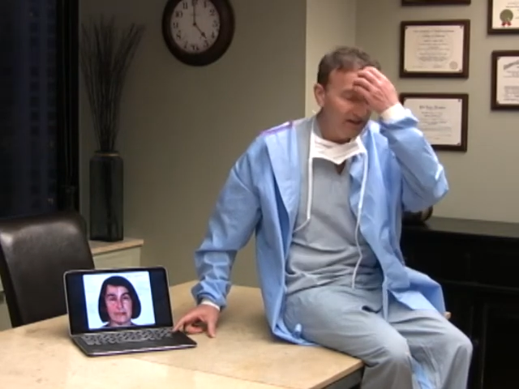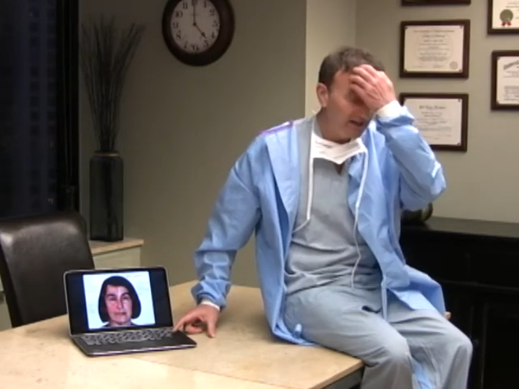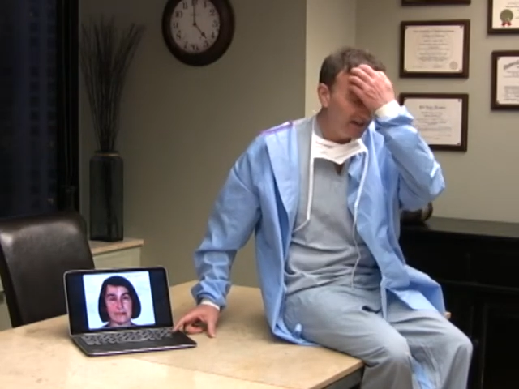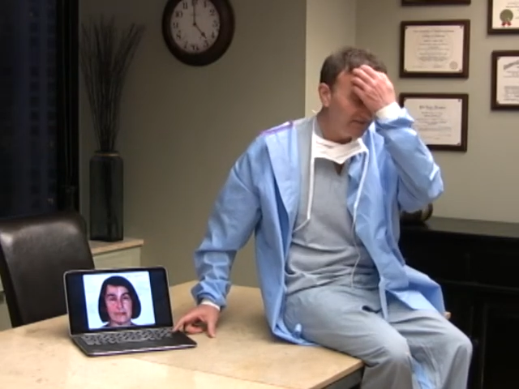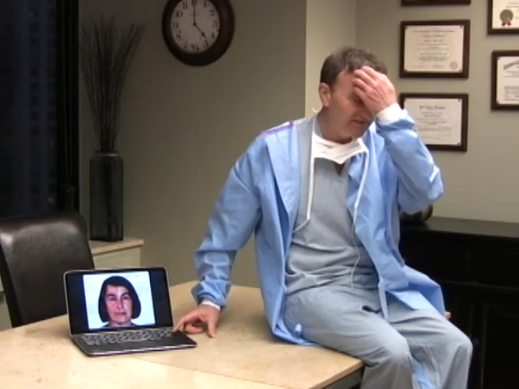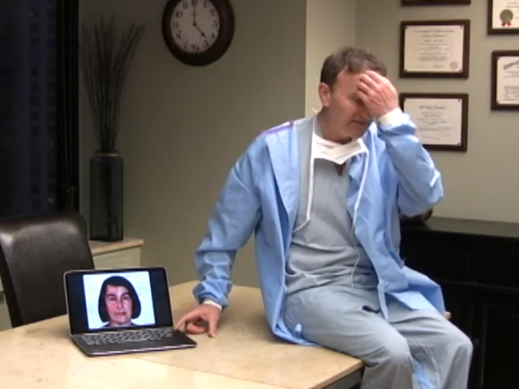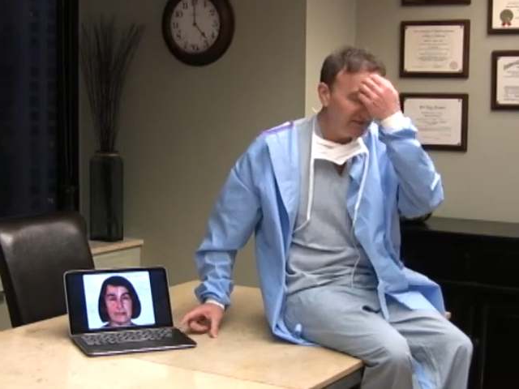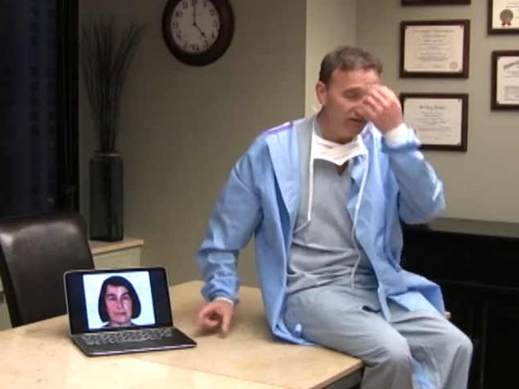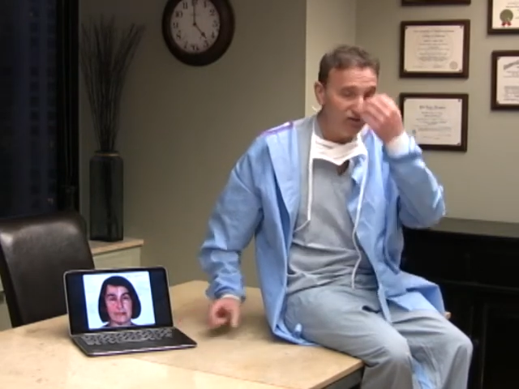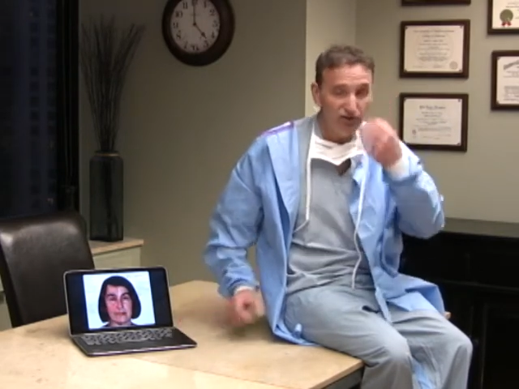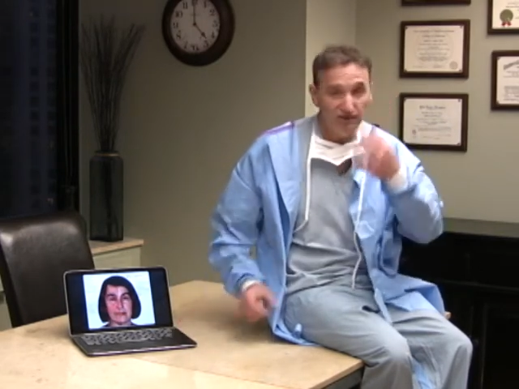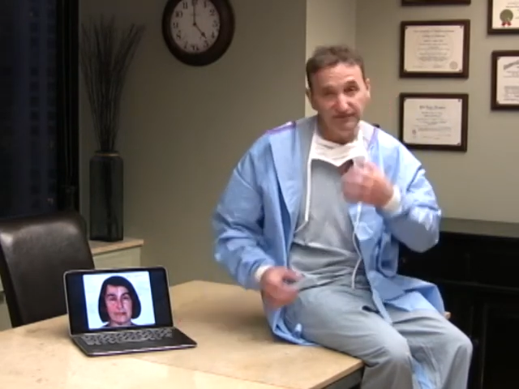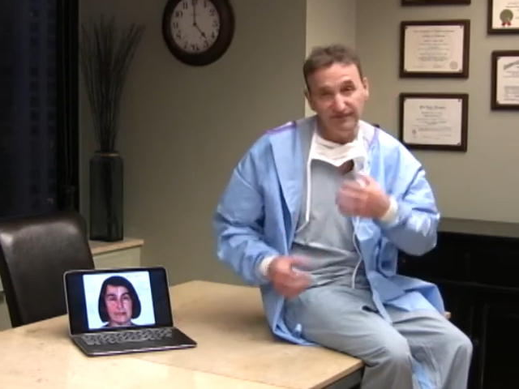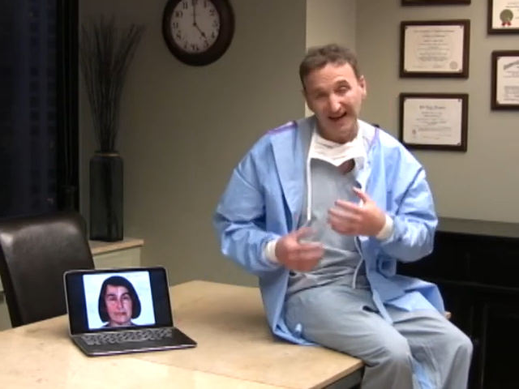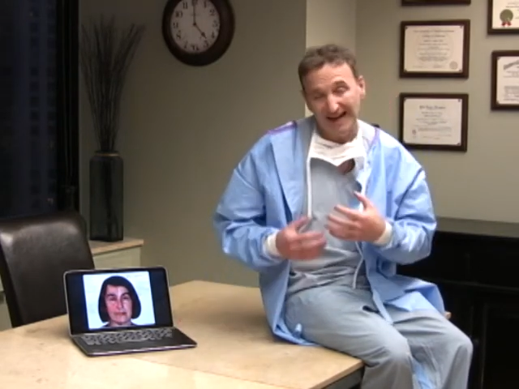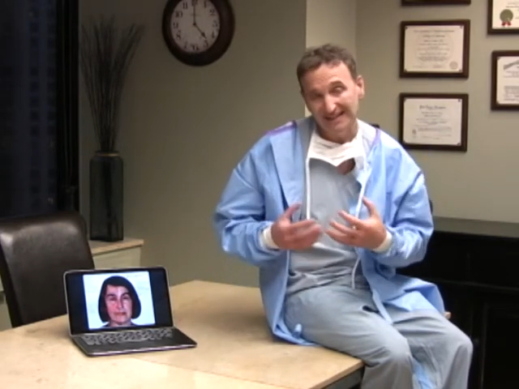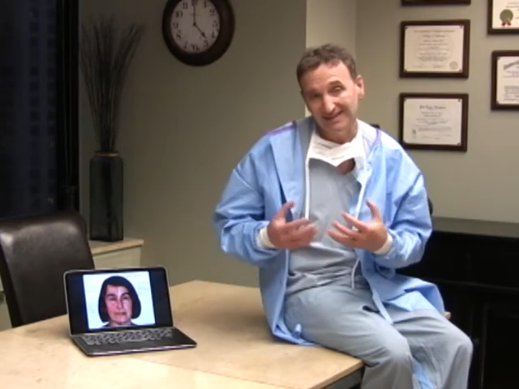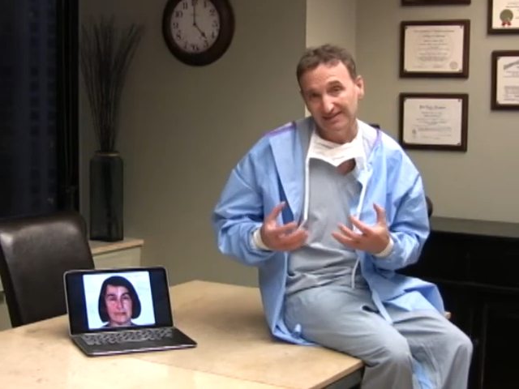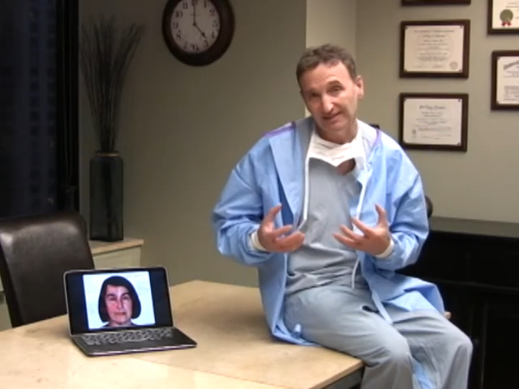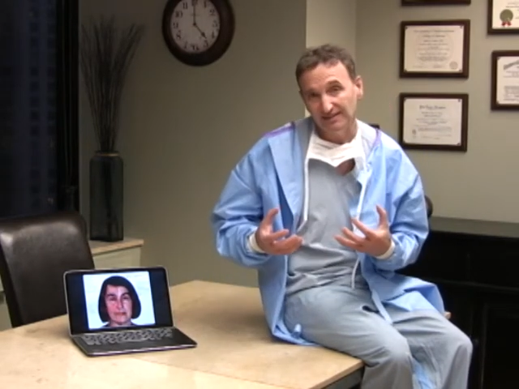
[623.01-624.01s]
If you have good
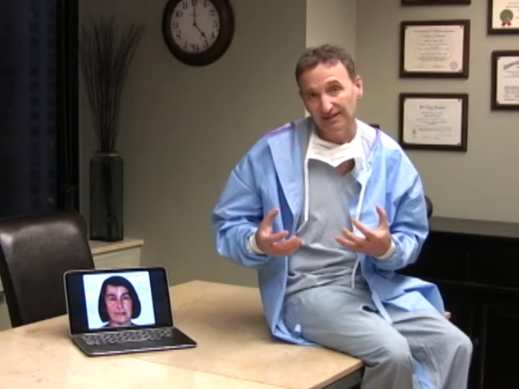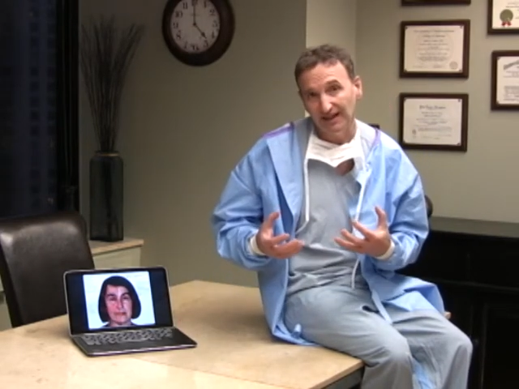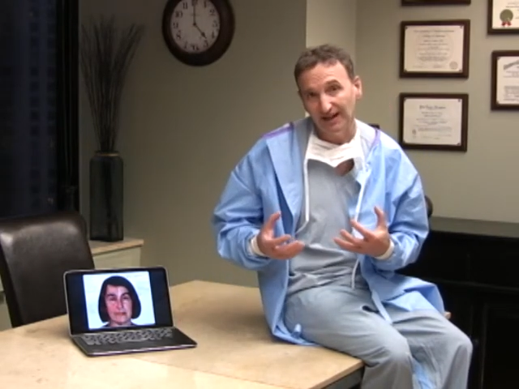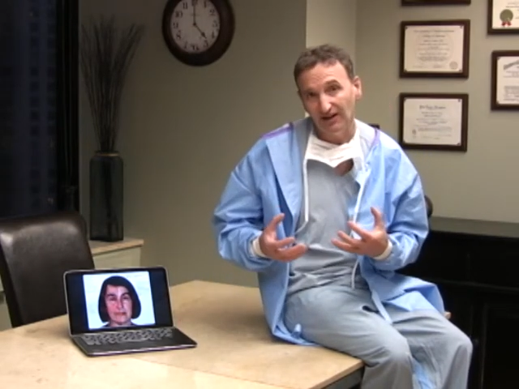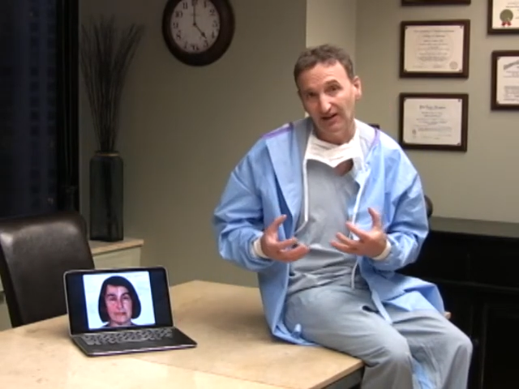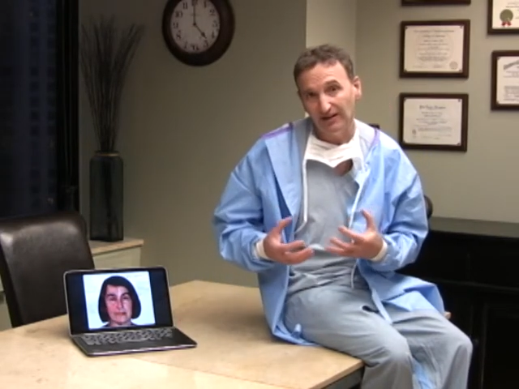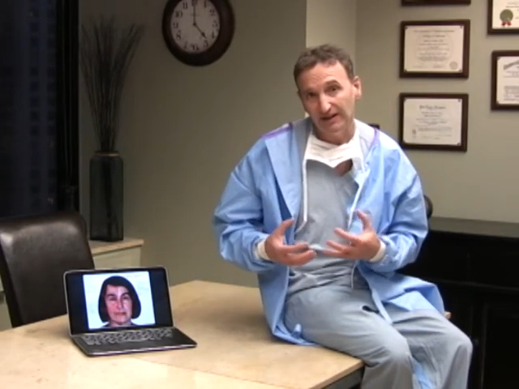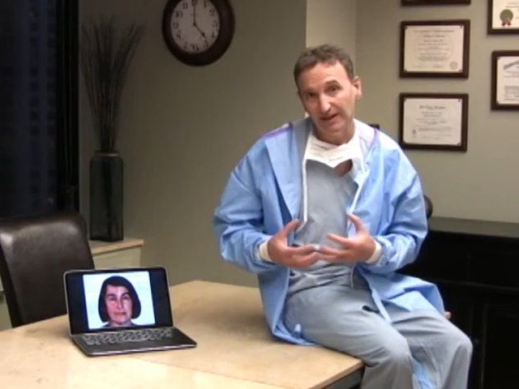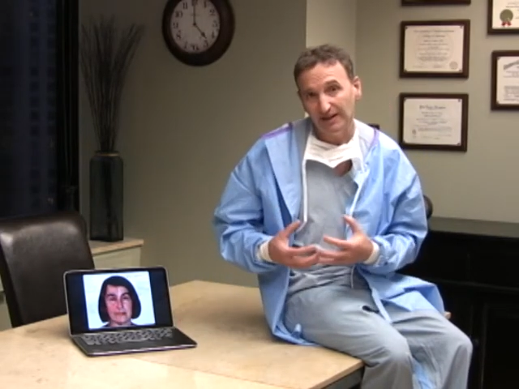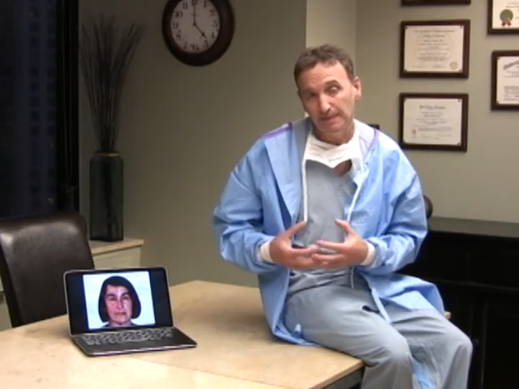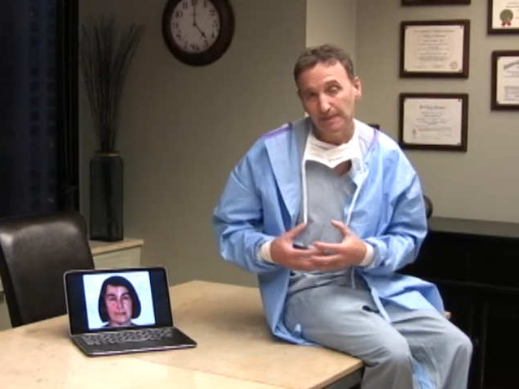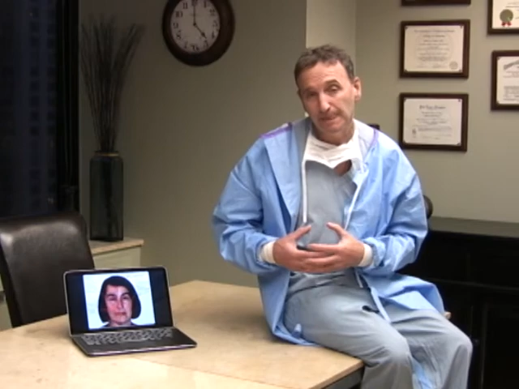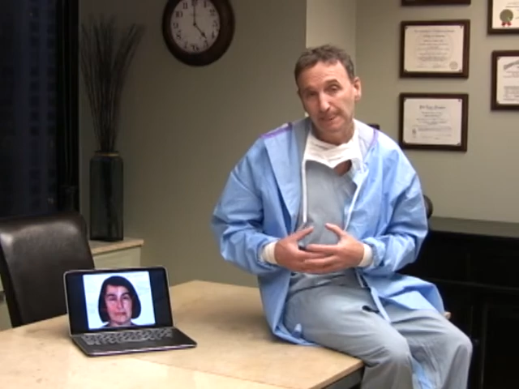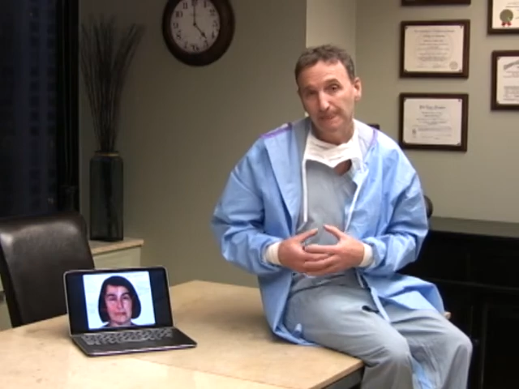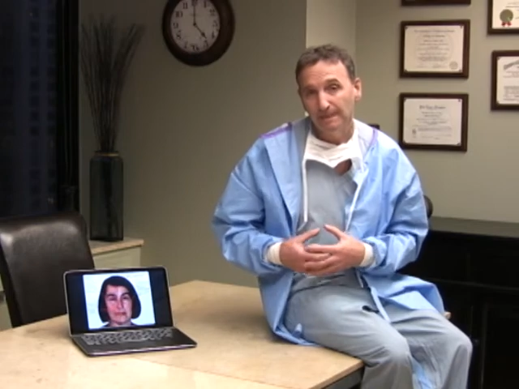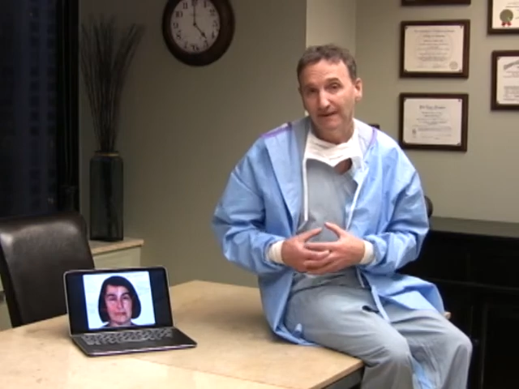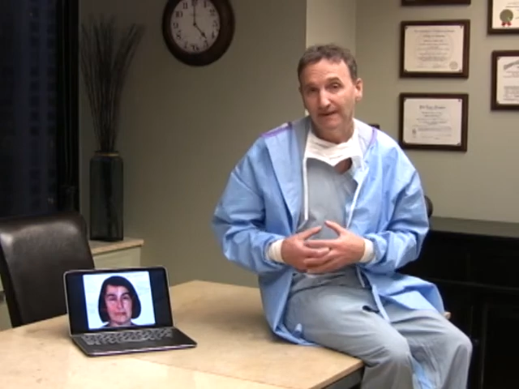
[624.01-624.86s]
vascularity,